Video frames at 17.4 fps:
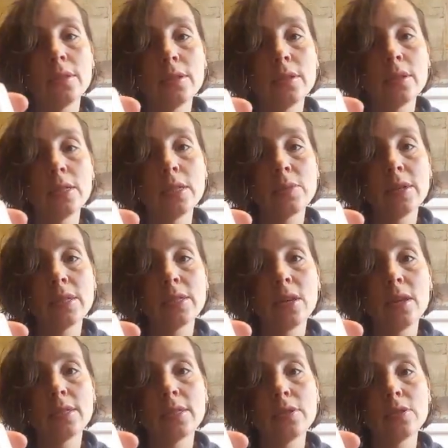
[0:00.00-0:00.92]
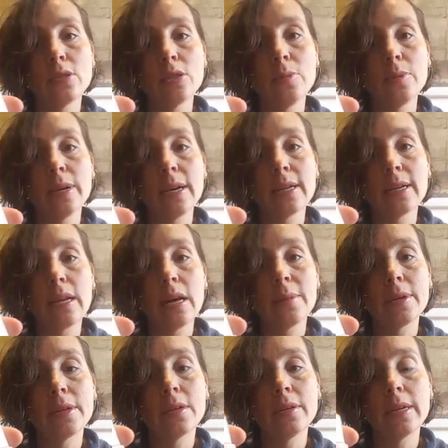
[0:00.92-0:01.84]
So this one is also super
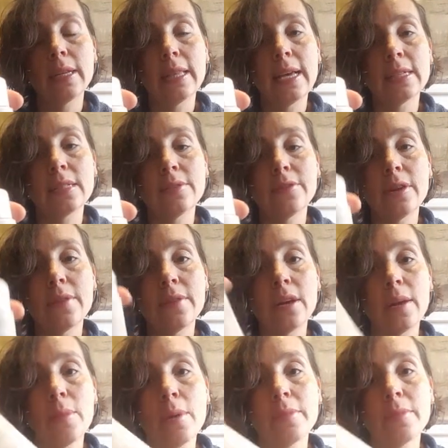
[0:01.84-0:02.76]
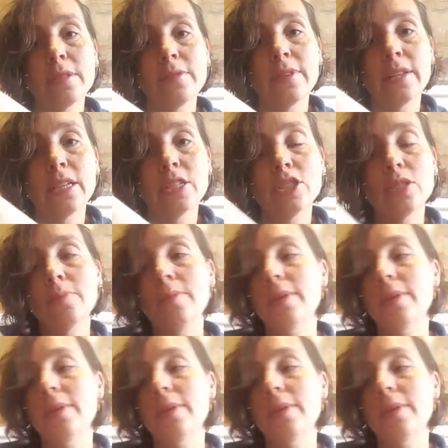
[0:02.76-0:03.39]
economical and it lasts forever. I'm almost finished,